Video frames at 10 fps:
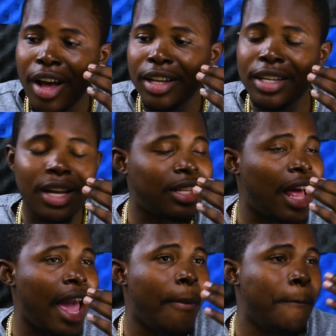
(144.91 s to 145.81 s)
So it's
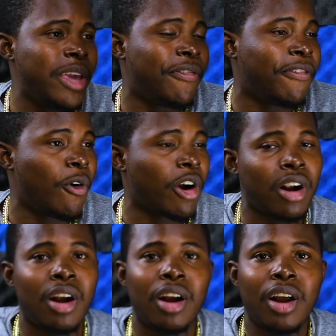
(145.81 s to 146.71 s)
like
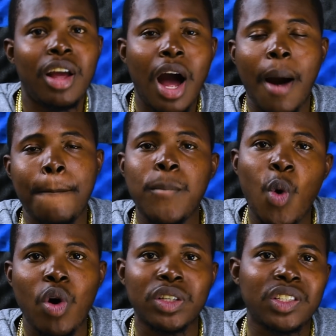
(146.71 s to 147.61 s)
before a
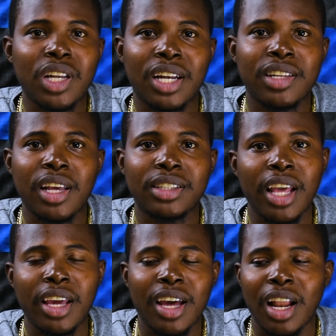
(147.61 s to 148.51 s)
boss I say you
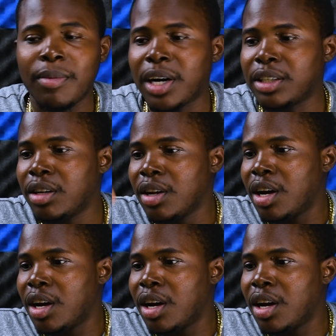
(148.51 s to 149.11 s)
take girl man.